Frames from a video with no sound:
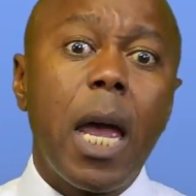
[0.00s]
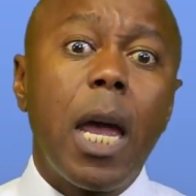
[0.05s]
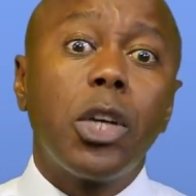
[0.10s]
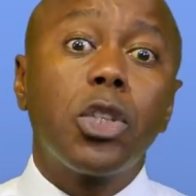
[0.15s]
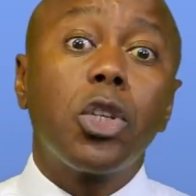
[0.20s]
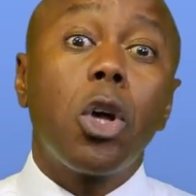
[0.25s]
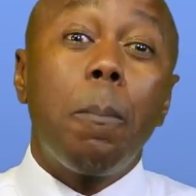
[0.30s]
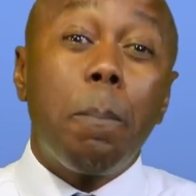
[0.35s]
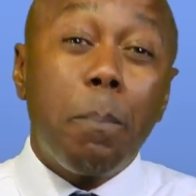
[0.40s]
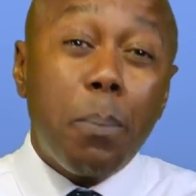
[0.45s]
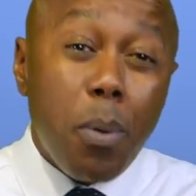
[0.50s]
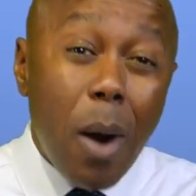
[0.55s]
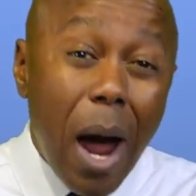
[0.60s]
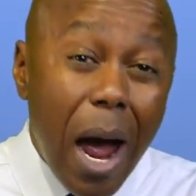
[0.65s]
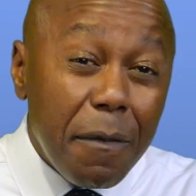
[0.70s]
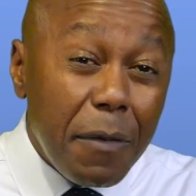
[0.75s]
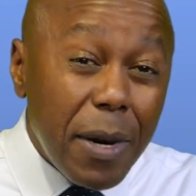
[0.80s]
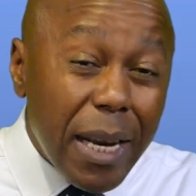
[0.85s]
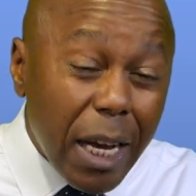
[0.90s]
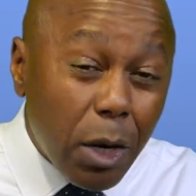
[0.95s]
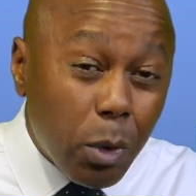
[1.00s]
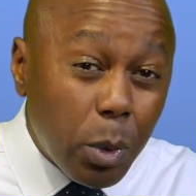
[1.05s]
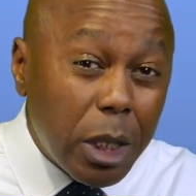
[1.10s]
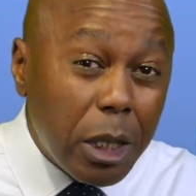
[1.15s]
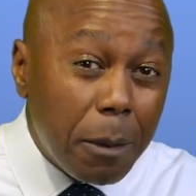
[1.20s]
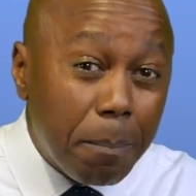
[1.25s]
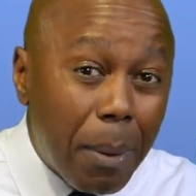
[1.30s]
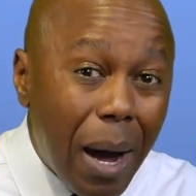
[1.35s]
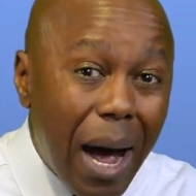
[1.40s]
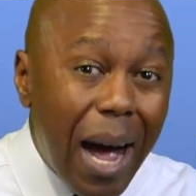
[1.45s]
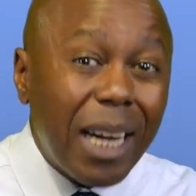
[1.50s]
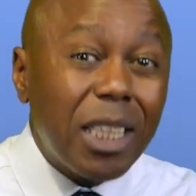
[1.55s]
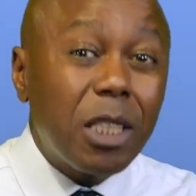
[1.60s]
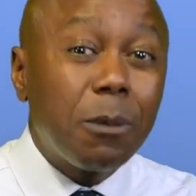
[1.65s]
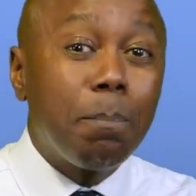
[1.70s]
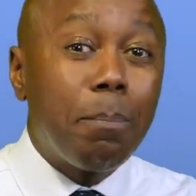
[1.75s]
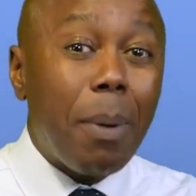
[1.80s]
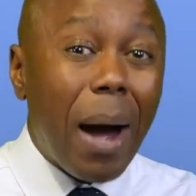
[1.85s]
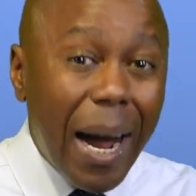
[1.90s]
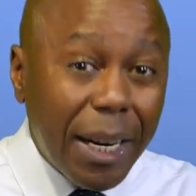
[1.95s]
So private equity buyers
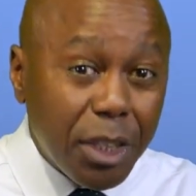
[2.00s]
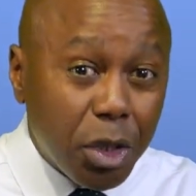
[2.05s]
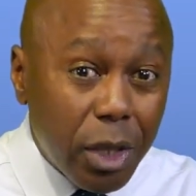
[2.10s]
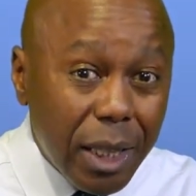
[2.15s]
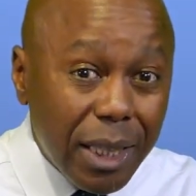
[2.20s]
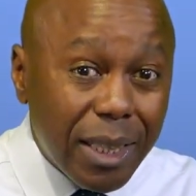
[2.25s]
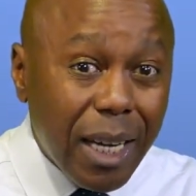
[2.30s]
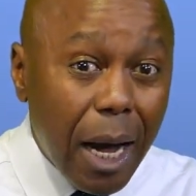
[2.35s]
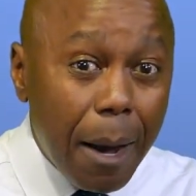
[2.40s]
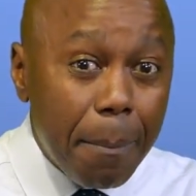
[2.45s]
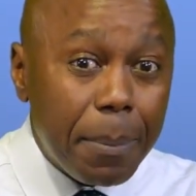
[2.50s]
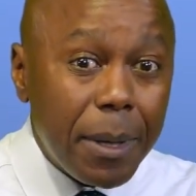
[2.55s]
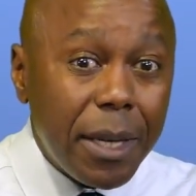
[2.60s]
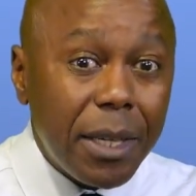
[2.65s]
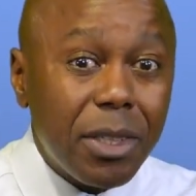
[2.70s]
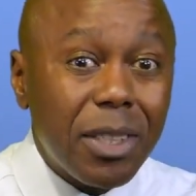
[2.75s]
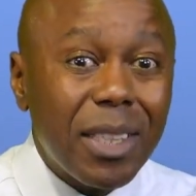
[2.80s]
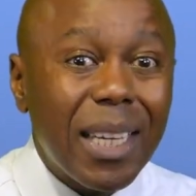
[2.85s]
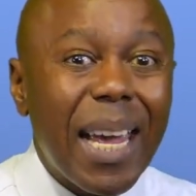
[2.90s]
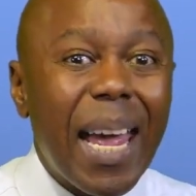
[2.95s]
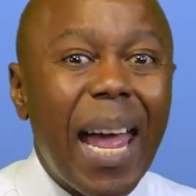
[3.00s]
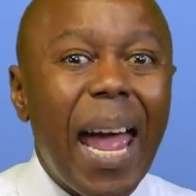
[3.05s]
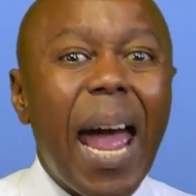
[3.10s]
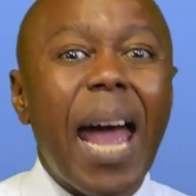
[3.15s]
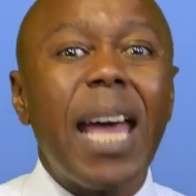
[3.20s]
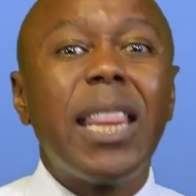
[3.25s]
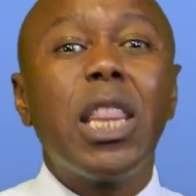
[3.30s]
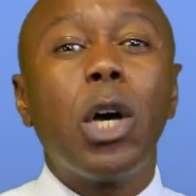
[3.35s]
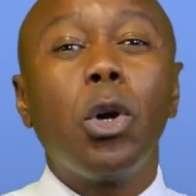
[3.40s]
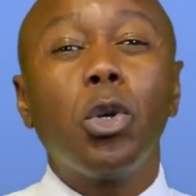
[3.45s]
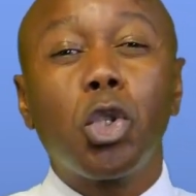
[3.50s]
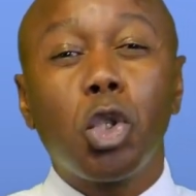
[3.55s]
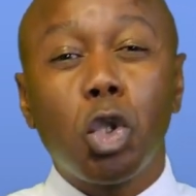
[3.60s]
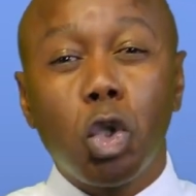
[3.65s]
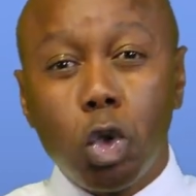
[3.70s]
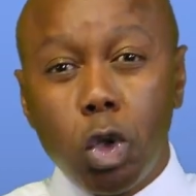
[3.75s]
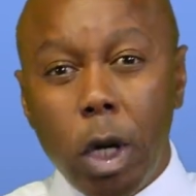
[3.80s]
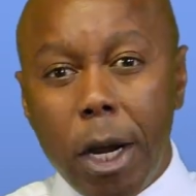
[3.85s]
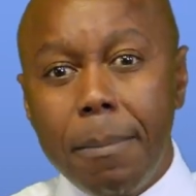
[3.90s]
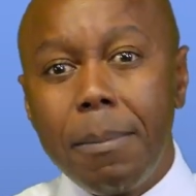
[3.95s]
buy into these companies and they'll
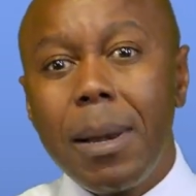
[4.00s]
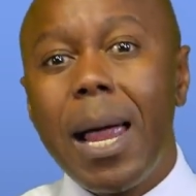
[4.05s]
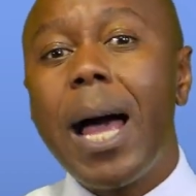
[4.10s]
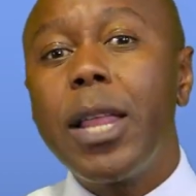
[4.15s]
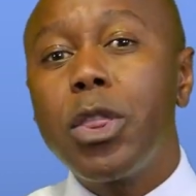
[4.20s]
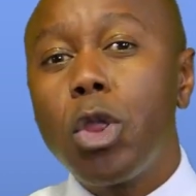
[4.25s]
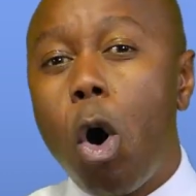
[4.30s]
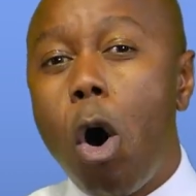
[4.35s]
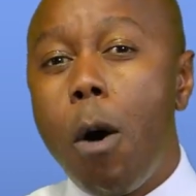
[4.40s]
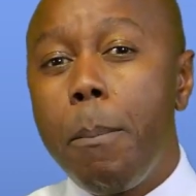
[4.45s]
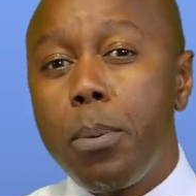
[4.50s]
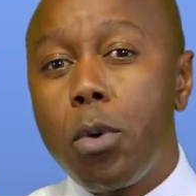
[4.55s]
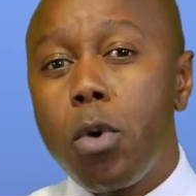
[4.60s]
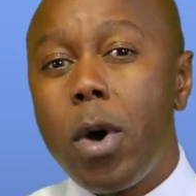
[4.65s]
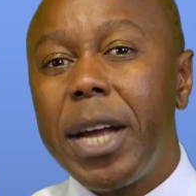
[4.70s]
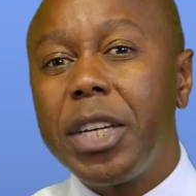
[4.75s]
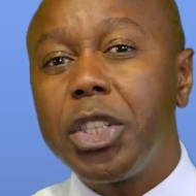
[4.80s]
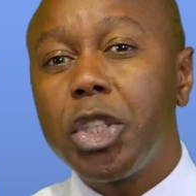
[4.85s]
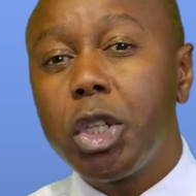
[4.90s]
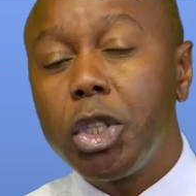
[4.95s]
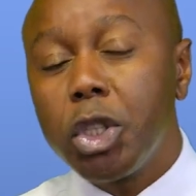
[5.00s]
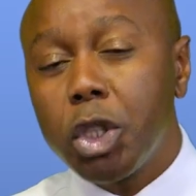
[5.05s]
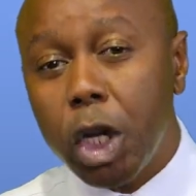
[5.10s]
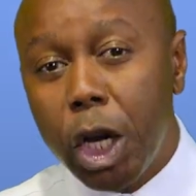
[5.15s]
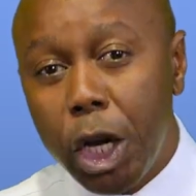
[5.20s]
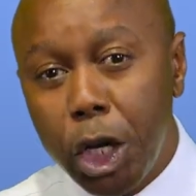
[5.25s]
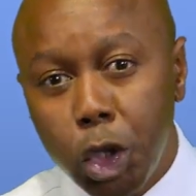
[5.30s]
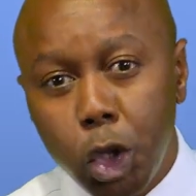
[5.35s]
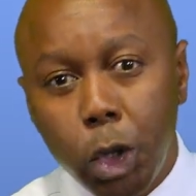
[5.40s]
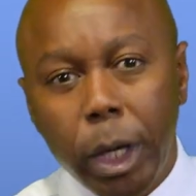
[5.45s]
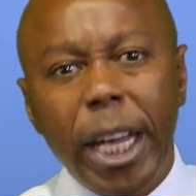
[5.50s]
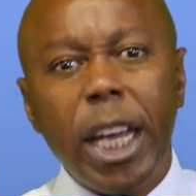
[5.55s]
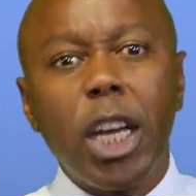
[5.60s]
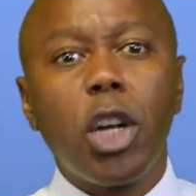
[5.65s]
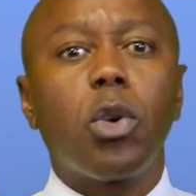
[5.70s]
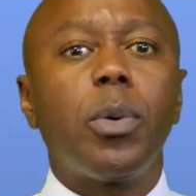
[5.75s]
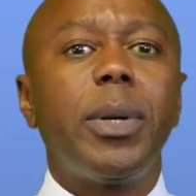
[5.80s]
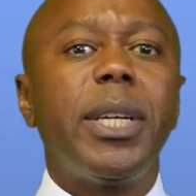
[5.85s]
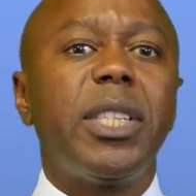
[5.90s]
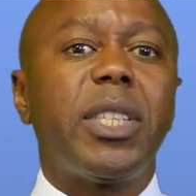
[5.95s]
streamline the operations to
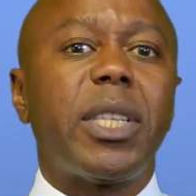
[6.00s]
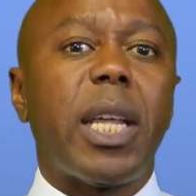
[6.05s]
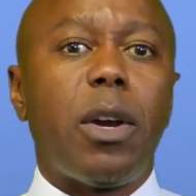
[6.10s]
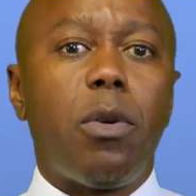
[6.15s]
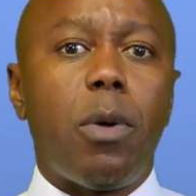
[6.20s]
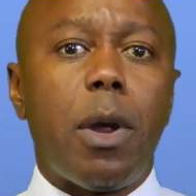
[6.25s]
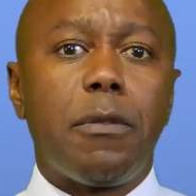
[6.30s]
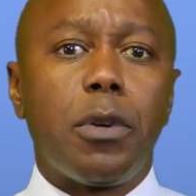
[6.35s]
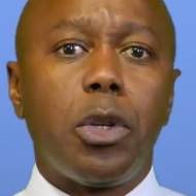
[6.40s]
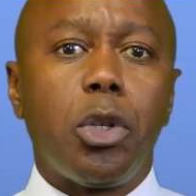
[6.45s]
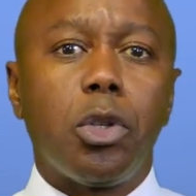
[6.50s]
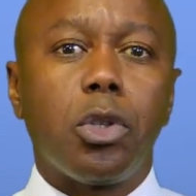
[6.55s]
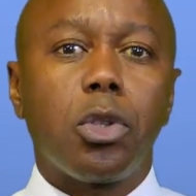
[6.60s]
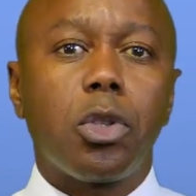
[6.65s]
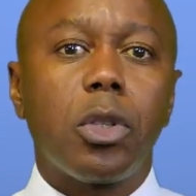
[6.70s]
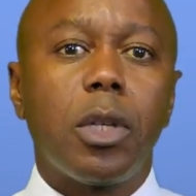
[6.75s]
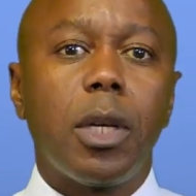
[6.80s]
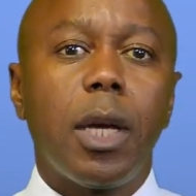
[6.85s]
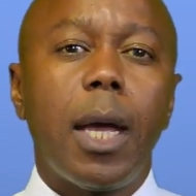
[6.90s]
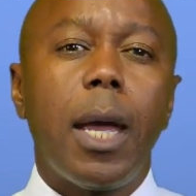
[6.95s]
increase their revenues.